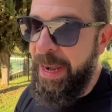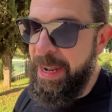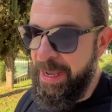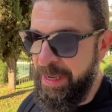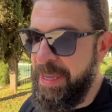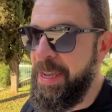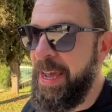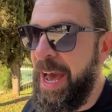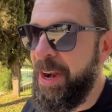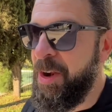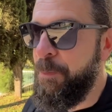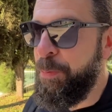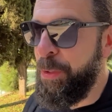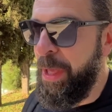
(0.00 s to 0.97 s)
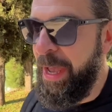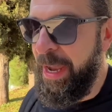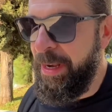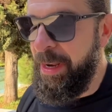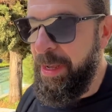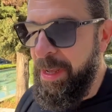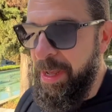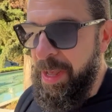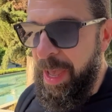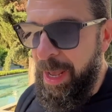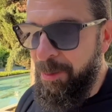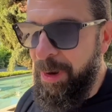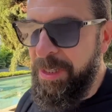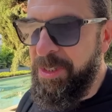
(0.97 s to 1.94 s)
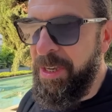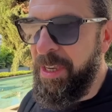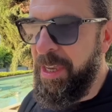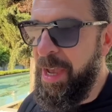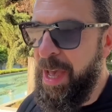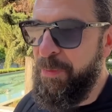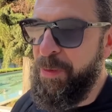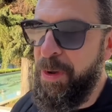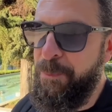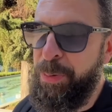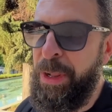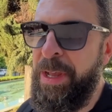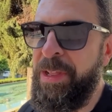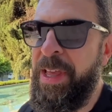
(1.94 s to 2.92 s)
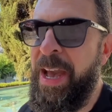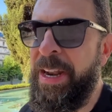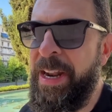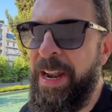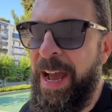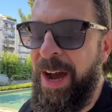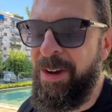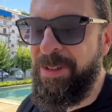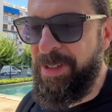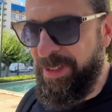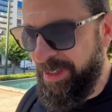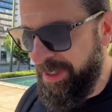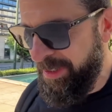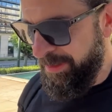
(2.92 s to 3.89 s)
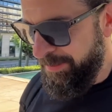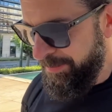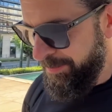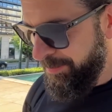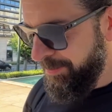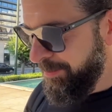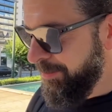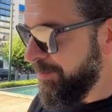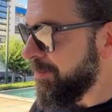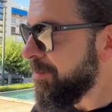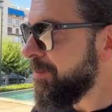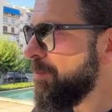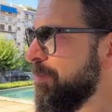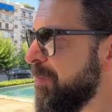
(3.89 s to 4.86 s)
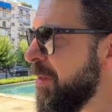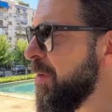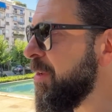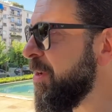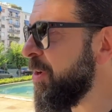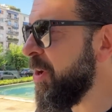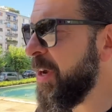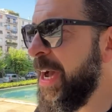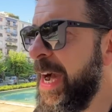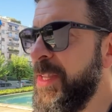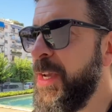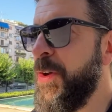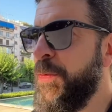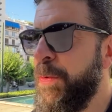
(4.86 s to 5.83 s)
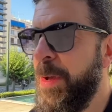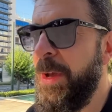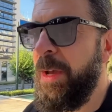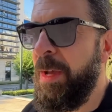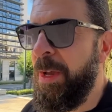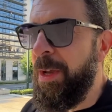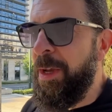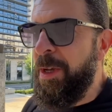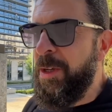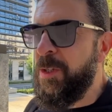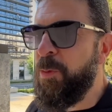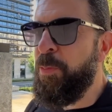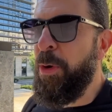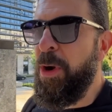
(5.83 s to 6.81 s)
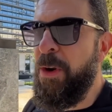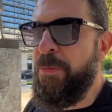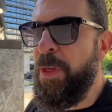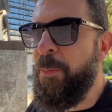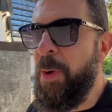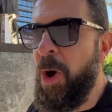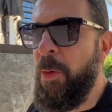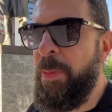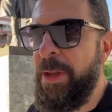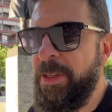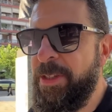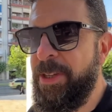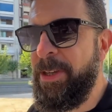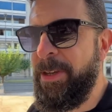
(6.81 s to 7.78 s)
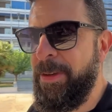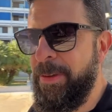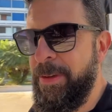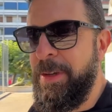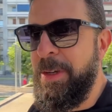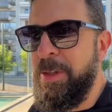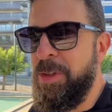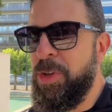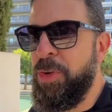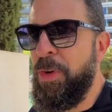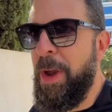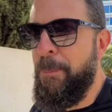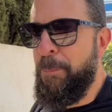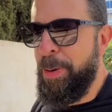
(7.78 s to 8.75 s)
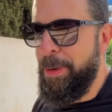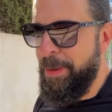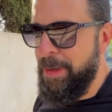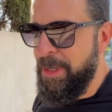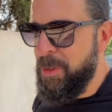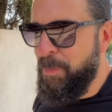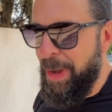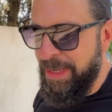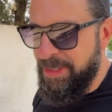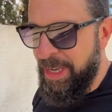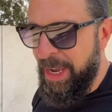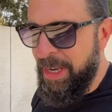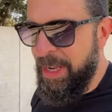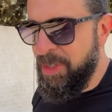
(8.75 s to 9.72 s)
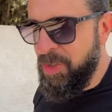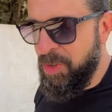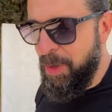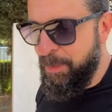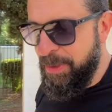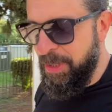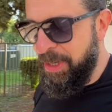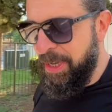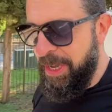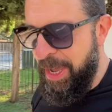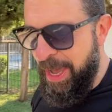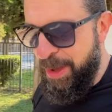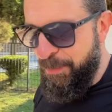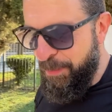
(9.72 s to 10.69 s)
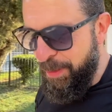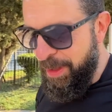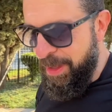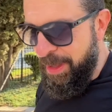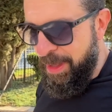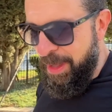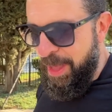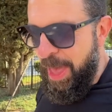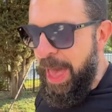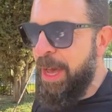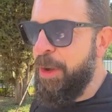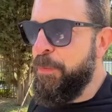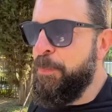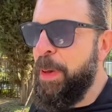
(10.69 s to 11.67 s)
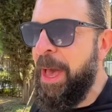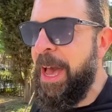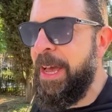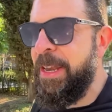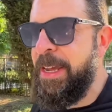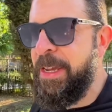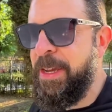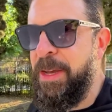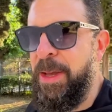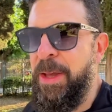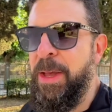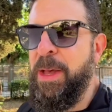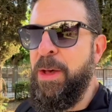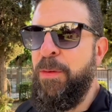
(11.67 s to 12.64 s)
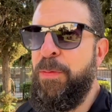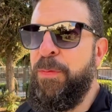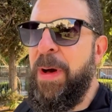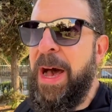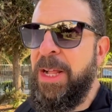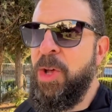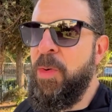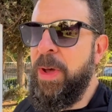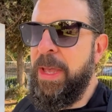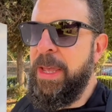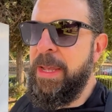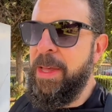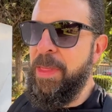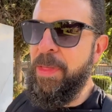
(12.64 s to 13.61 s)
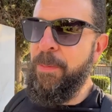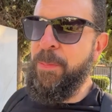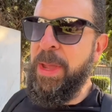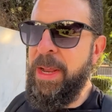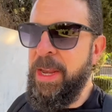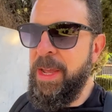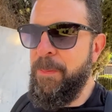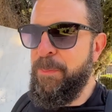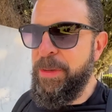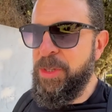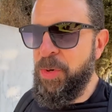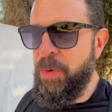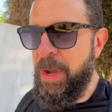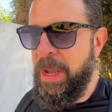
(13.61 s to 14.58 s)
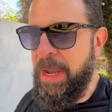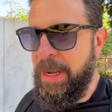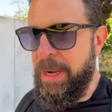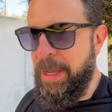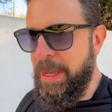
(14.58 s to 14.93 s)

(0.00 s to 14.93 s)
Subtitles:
He got on a plane and went to Kiev completely unannounced. Kind of spur of the moment trip, spontaneous trip to Kiev out of panic following the meeting between